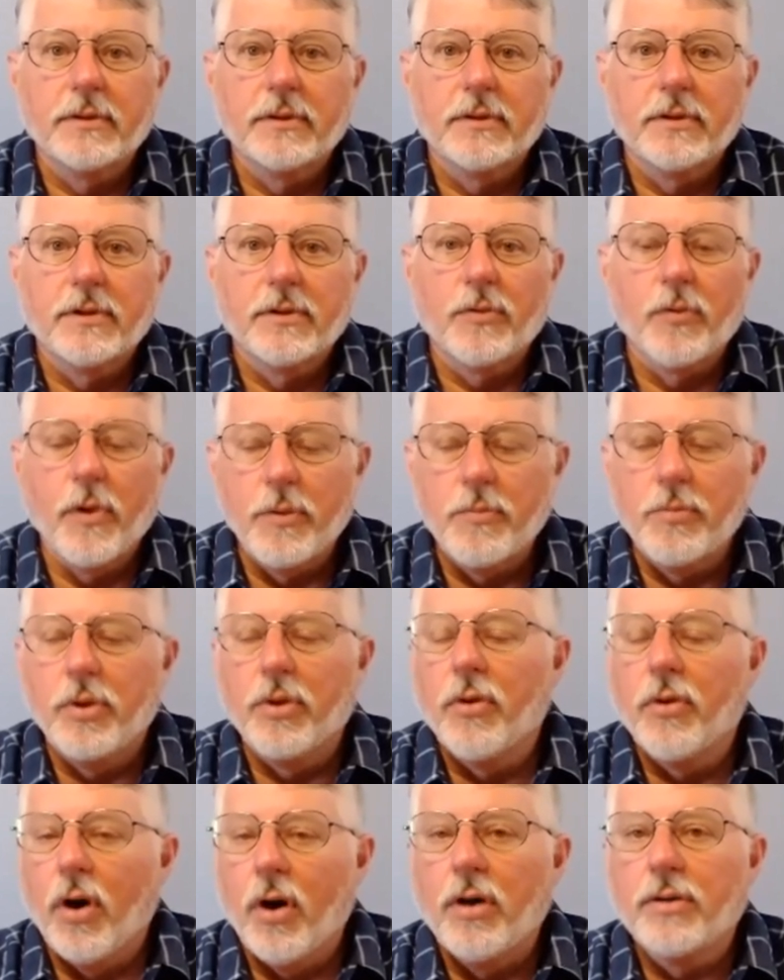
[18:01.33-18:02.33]
We
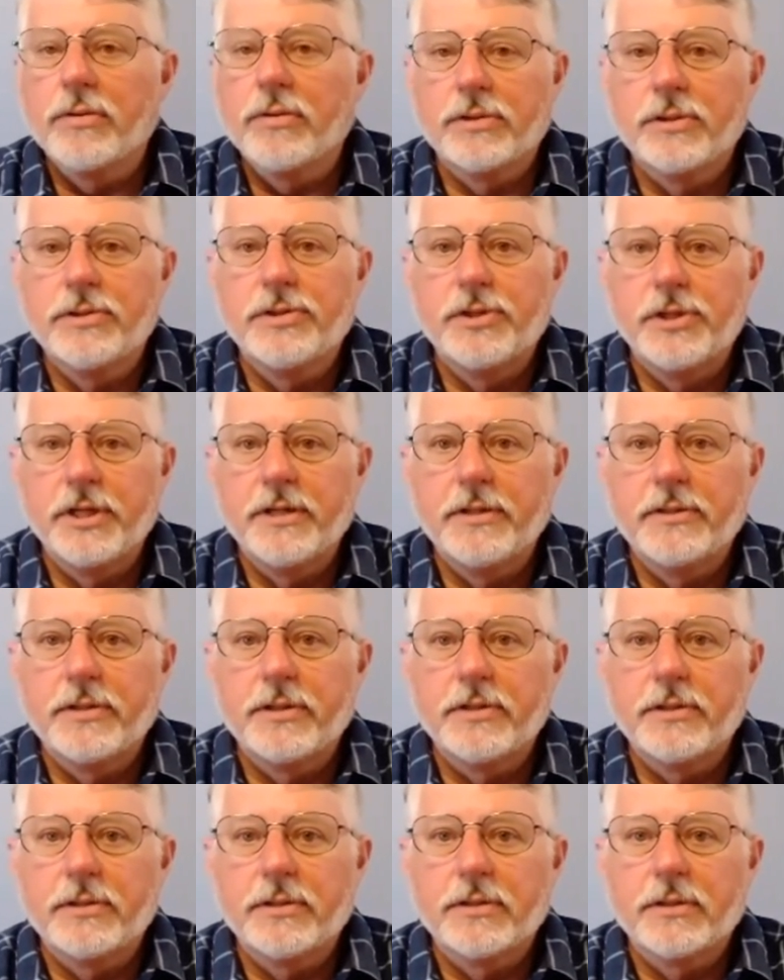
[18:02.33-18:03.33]
belong to
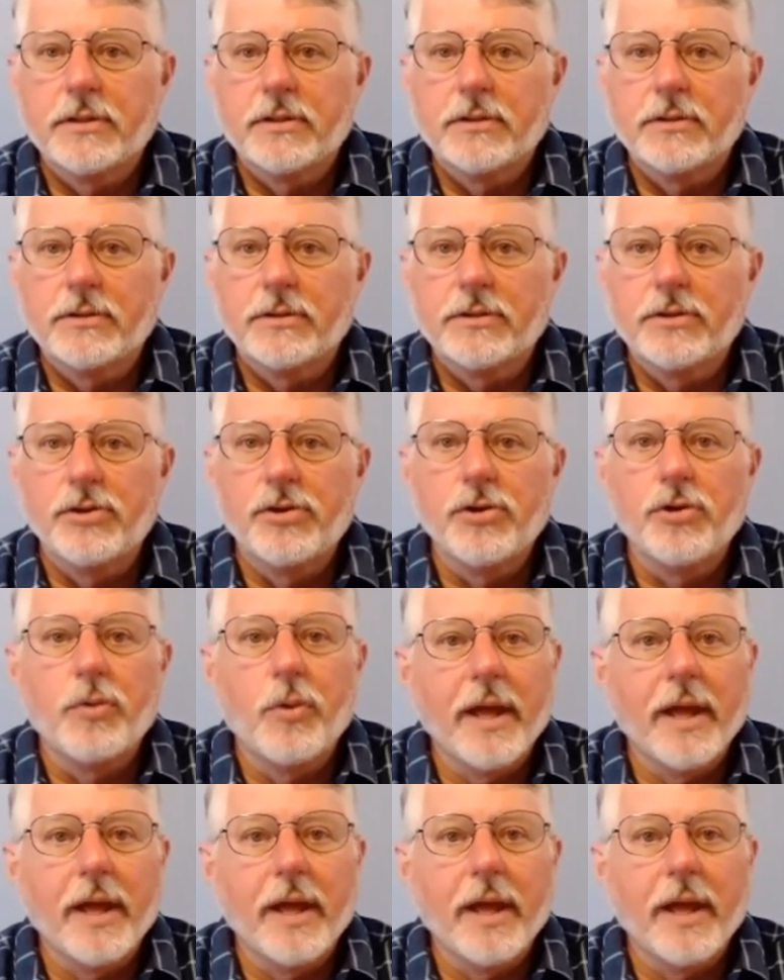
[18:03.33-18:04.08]
Jesus. Do we